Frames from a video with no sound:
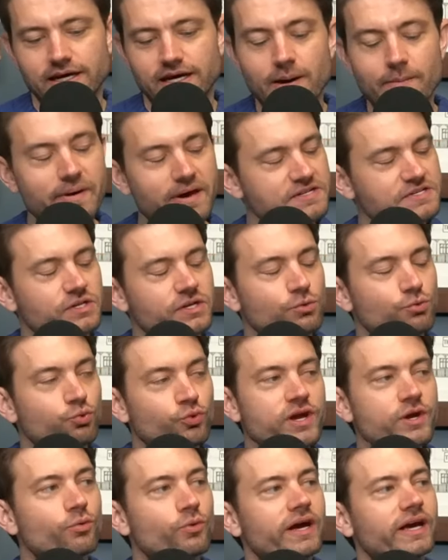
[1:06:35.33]
And I'm basically
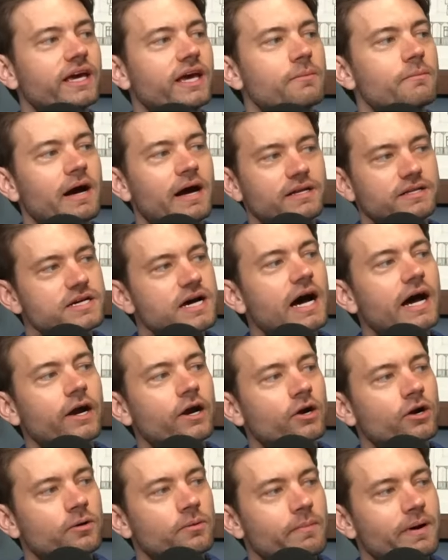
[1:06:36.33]
re-rigging my
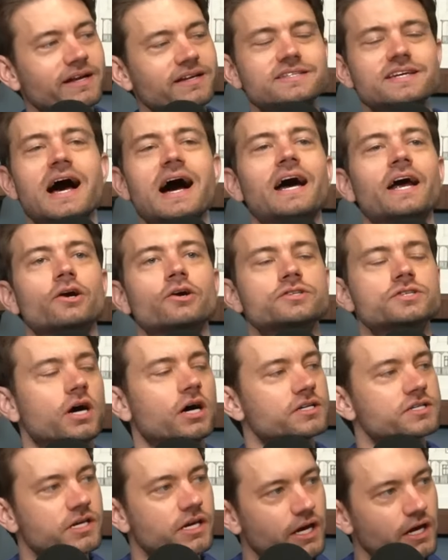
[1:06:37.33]
entire
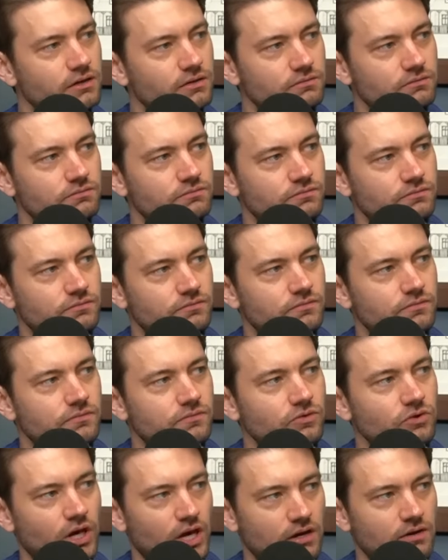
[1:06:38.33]
tux kit. Oh, wow.
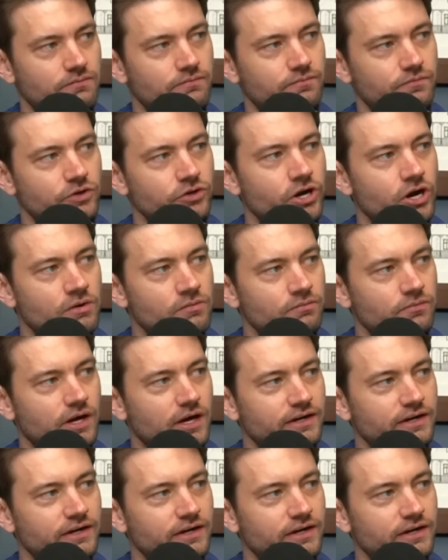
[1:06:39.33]
Yeah. You know?